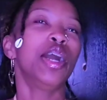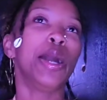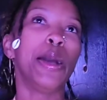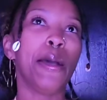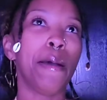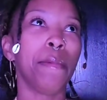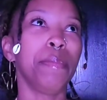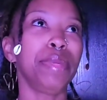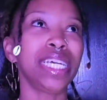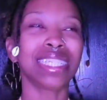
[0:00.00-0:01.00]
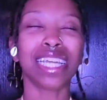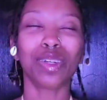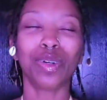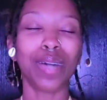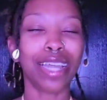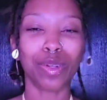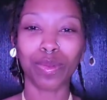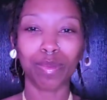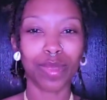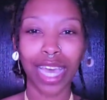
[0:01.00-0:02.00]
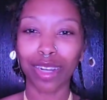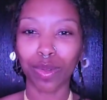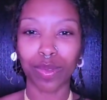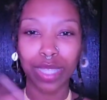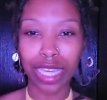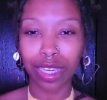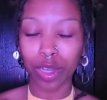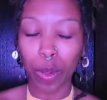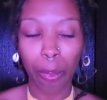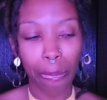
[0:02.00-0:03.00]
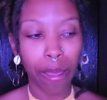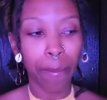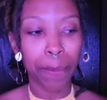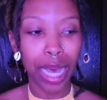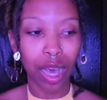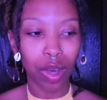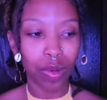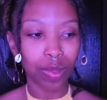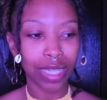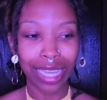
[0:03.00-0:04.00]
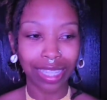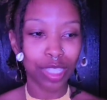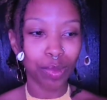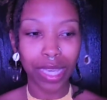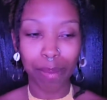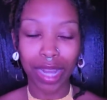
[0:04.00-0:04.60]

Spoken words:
Because I don't think about like this week.